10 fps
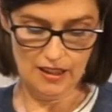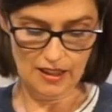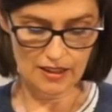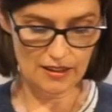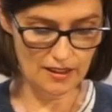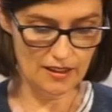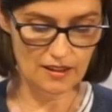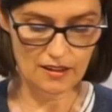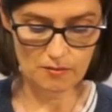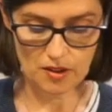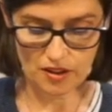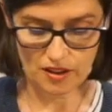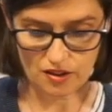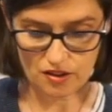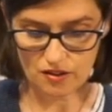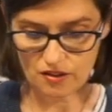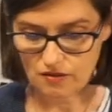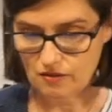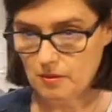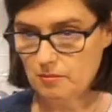And then I'm going to
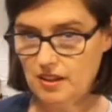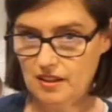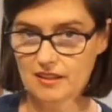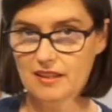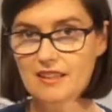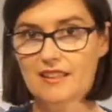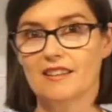remember that I didn't get a